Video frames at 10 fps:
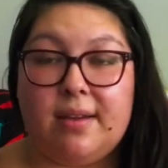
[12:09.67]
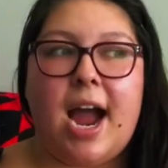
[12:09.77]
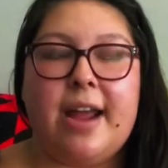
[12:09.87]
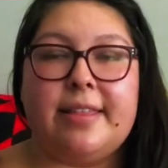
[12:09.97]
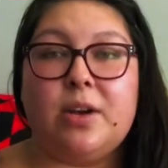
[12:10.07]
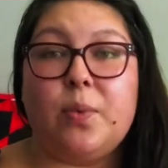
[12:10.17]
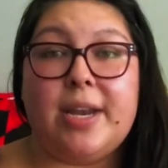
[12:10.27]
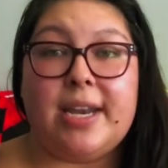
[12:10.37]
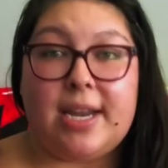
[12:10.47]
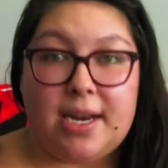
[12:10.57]
I think we
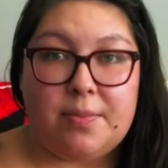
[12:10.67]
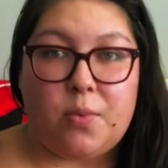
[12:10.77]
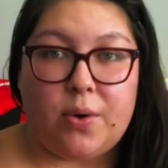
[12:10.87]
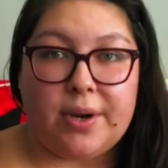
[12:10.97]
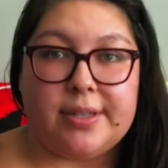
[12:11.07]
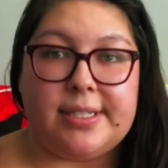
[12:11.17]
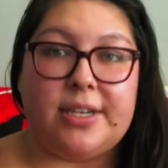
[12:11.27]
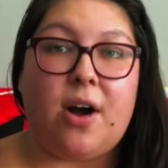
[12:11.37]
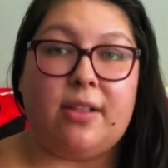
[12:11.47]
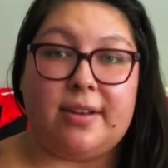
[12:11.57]
need more
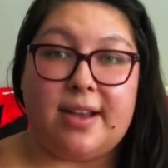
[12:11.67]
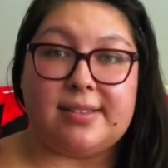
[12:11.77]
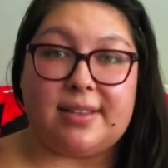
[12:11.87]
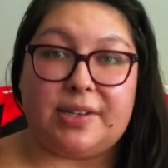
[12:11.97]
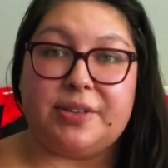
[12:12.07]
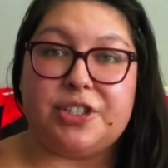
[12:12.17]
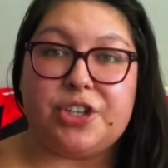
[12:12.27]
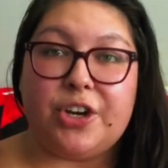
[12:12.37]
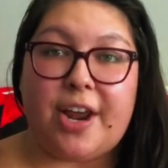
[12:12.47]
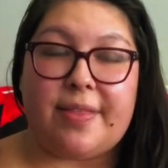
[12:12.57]
decolonized
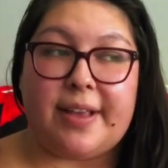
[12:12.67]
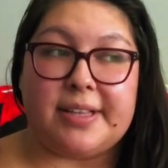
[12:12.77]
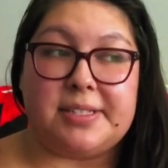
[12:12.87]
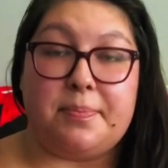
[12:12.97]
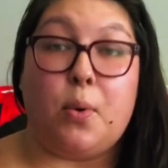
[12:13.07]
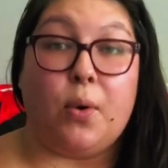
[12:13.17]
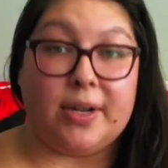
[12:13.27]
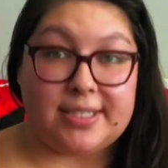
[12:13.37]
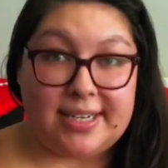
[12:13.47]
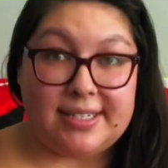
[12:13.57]
literature. I think it's
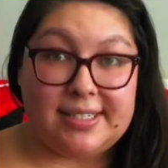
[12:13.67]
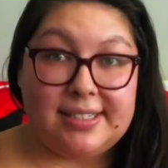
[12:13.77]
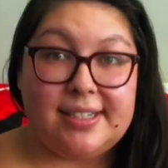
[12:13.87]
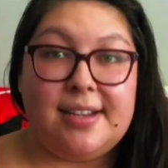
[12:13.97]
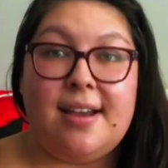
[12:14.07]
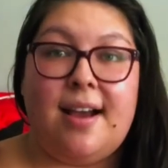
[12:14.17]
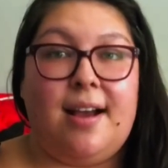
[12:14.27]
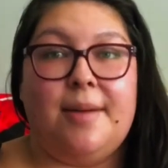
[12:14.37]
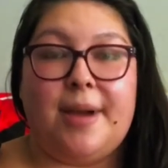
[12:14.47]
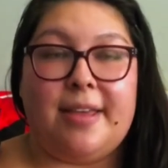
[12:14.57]
important.
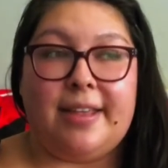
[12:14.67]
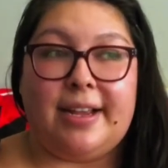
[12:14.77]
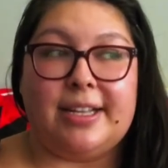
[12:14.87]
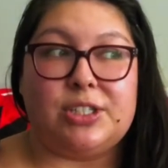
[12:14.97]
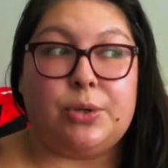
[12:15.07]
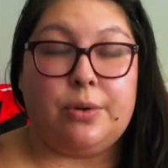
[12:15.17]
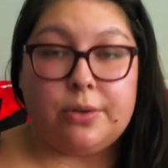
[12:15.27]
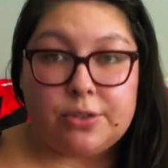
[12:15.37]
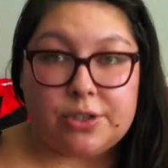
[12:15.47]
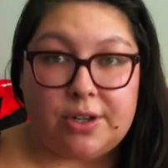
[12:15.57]
I think it's
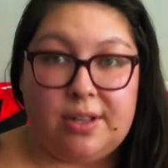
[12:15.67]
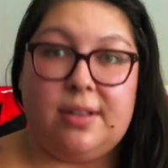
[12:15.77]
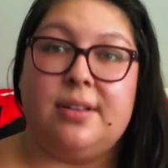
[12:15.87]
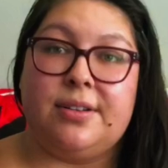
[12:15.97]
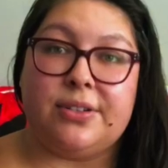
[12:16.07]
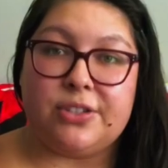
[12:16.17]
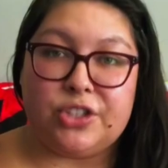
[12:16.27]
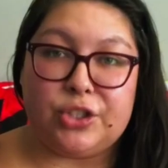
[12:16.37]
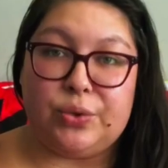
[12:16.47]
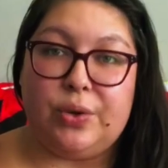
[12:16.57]
crucial
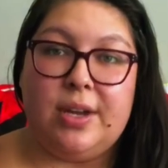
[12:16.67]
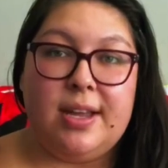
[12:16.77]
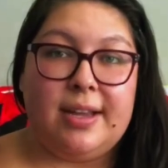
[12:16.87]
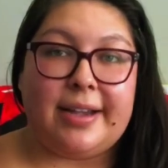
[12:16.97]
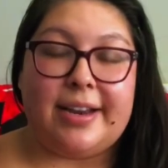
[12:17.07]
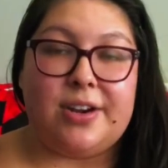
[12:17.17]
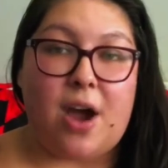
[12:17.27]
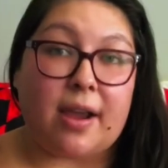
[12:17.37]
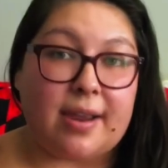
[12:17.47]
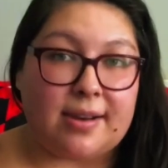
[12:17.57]
to kind of
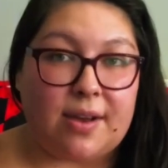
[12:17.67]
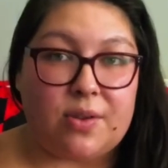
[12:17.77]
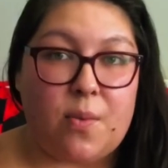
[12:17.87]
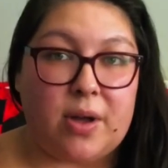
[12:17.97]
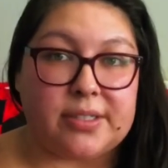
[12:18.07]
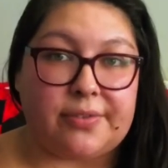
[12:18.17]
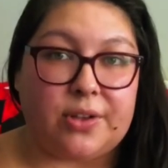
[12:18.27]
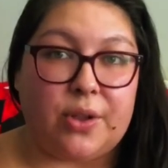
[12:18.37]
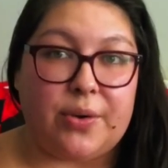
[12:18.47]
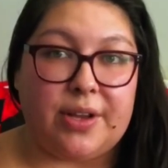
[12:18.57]
knocking down the walls of
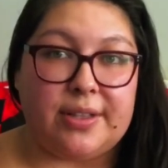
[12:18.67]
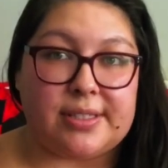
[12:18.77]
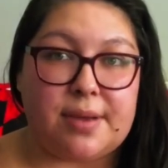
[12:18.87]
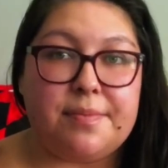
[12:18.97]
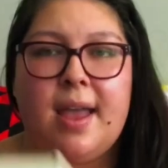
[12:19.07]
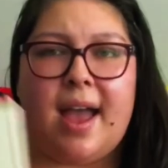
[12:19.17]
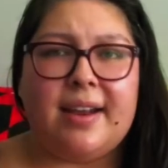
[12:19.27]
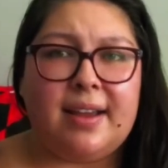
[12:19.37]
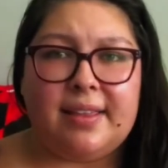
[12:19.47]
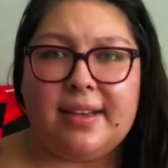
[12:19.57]
colonialism.
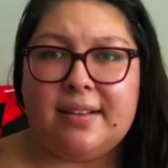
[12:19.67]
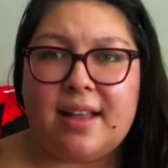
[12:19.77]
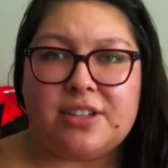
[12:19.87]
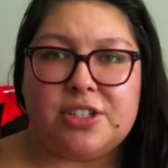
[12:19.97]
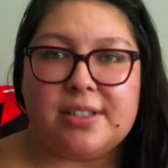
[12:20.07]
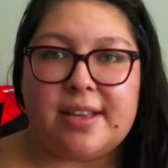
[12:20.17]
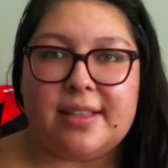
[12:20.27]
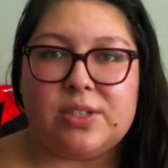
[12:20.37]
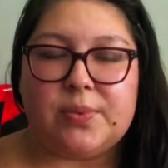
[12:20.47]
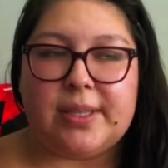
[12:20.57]
And I think collections like
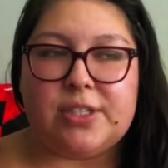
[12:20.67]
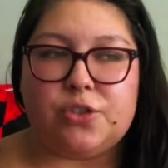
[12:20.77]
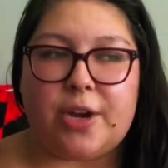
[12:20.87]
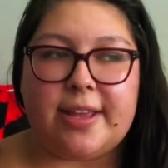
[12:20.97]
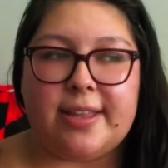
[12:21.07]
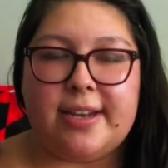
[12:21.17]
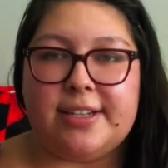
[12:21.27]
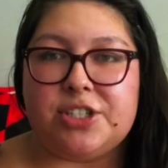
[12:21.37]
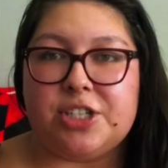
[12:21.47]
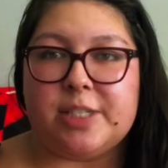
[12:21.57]
this really strengthen
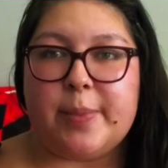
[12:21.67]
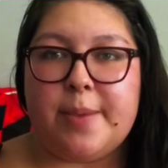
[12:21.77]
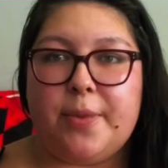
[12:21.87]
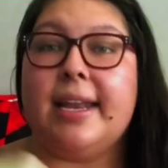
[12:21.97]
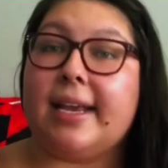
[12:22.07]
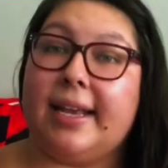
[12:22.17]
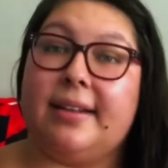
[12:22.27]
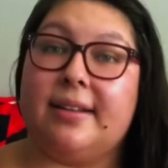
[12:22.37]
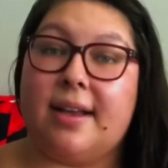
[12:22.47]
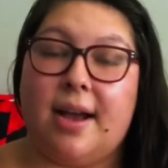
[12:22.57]
Indigenous people. It
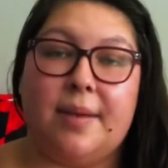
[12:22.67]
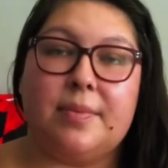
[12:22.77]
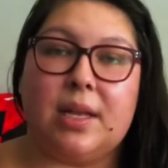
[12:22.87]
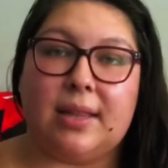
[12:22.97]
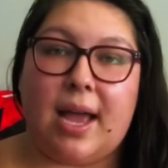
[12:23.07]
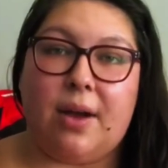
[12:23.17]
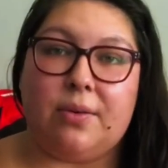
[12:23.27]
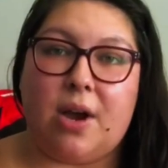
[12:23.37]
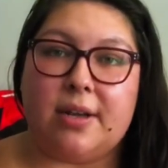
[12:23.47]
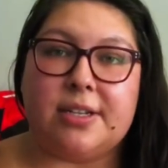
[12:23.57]
can allow
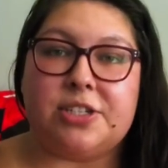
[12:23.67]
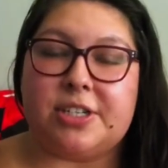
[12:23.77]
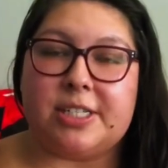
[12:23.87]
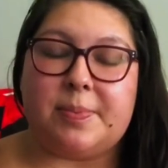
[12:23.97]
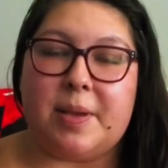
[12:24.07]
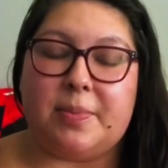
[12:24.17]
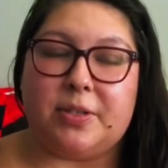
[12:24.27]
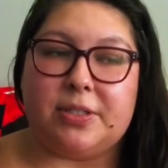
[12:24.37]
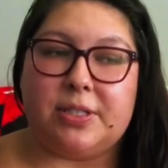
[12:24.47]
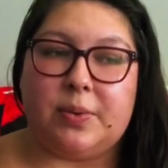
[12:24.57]
non-Indigenous
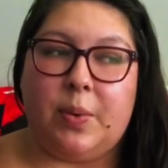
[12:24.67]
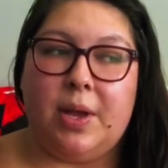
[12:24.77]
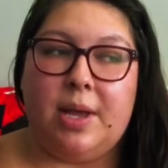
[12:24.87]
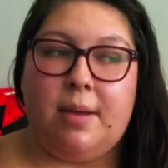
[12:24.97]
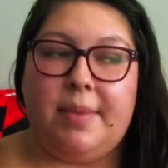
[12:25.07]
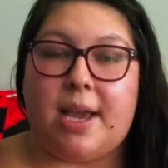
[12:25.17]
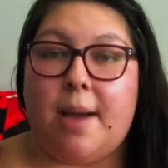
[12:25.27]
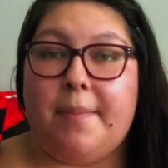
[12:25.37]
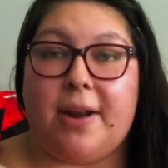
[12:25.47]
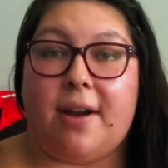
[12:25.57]
people to
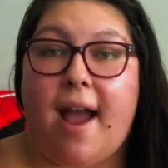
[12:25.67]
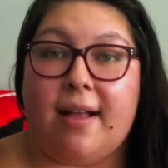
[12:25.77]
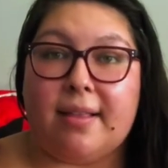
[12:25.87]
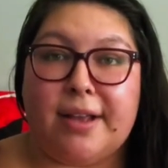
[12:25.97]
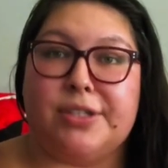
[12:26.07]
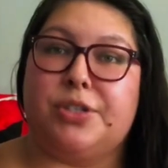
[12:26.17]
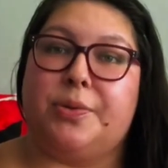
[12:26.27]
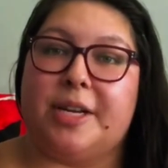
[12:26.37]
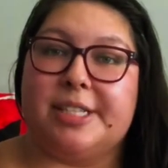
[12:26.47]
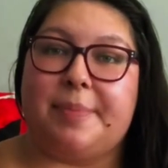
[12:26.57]
become better allies to
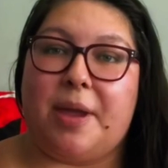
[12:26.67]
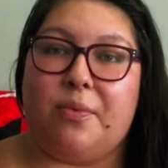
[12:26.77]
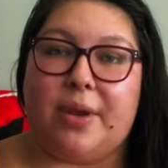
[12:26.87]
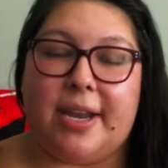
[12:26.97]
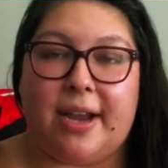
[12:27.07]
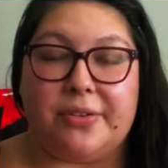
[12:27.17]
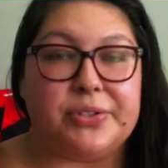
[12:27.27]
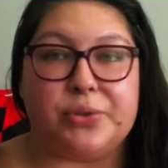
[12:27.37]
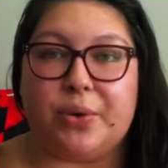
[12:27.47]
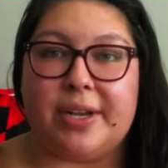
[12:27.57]
us by reading our
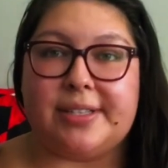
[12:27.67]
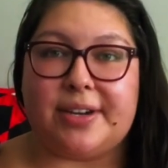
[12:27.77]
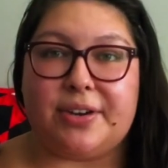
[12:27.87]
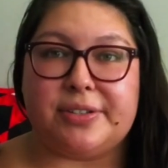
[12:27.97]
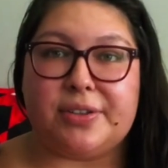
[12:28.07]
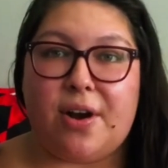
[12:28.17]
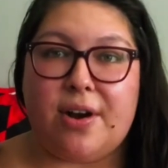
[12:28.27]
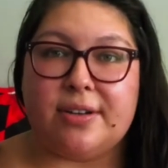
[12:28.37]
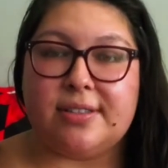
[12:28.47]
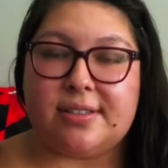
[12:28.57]
stories and our
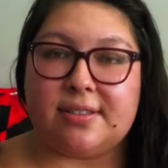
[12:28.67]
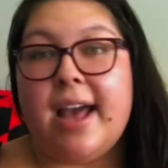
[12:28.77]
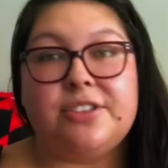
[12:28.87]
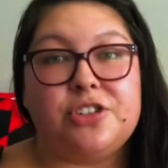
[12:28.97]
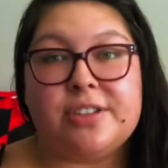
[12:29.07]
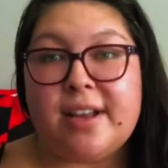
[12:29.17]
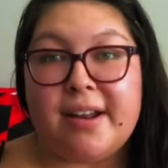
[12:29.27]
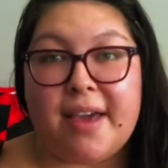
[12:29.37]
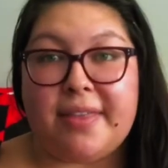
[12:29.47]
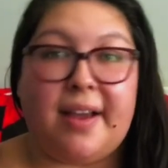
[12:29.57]
songs. It's just like
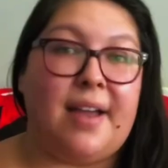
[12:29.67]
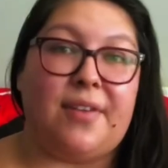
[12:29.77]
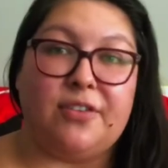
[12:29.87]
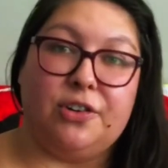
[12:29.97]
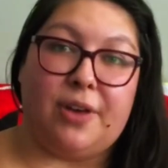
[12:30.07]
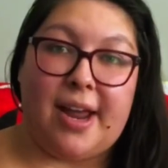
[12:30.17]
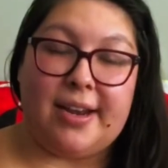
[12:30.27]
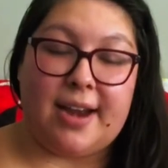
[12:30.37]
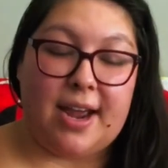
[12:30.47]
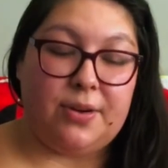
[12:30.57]
nothing I've ever read,
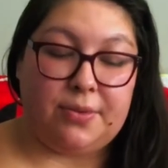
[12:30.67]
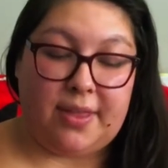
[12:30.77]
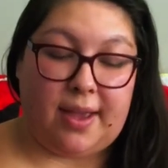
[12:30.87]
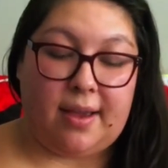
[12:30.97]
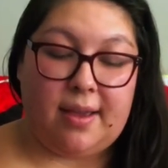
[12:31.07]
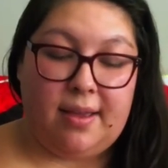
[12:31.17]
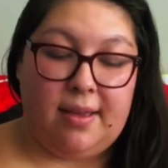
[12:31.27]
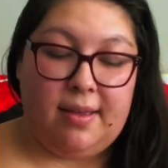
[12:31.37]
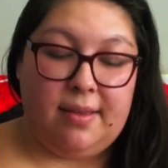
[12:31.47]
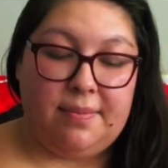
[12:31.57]
and I don't think
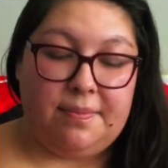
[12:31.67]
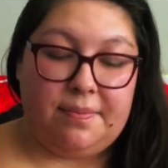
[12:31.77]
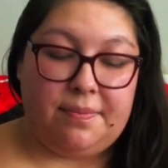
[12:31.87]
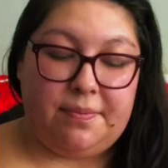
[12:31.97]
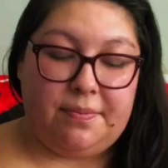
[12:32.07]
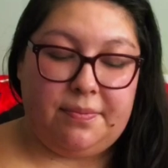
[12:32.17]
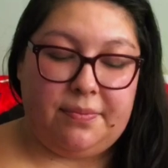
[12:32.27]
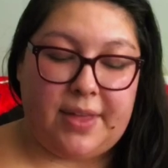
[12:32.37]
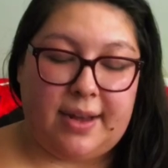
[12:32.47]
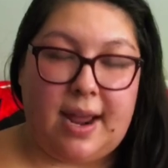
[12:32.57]

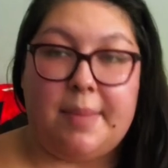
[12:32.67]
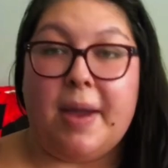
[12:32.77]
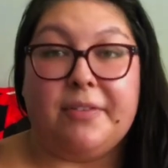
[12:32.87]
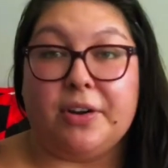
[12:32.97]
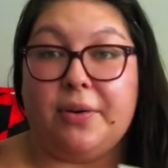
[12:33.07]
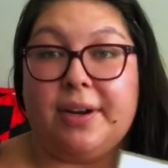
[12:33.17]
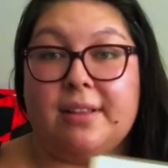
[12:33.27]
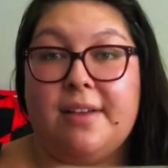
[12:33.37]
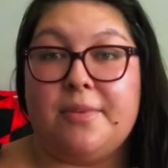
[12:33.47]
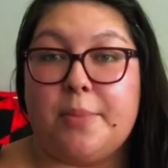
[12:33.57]
that I'm ever going to
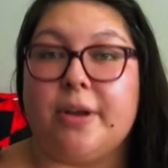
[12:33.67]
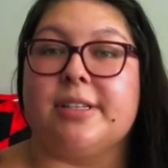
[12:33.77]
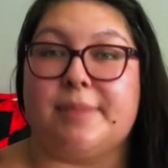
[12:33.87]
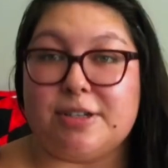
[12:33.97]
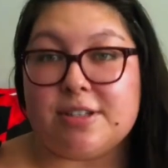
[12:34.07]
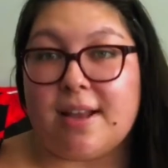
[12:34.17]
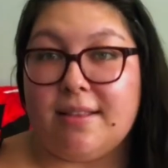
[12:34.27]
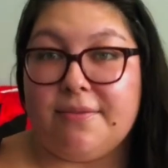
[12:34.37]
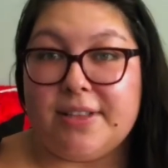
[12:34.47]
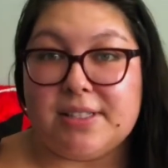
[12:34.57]
love a book as much as I
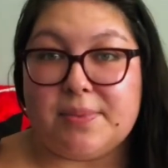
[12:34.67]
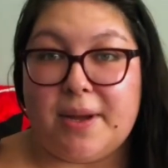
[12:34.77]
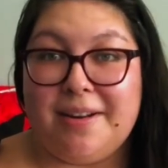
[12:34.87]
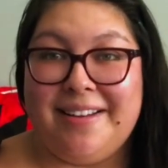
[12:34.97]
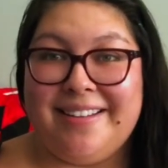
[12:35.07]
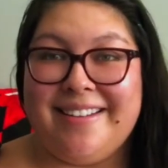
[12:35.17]
love this one.